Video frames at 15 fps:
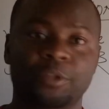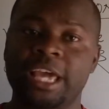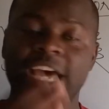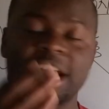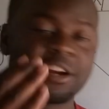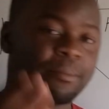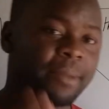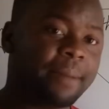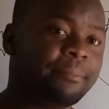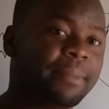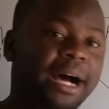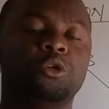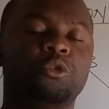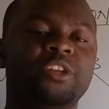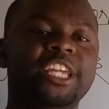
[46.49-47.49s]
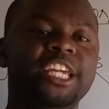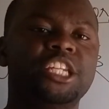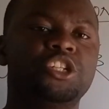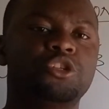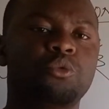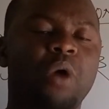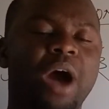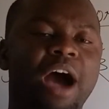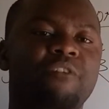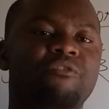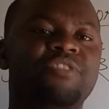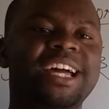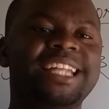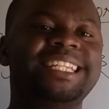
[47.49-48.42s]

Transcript: Remember, you need to have that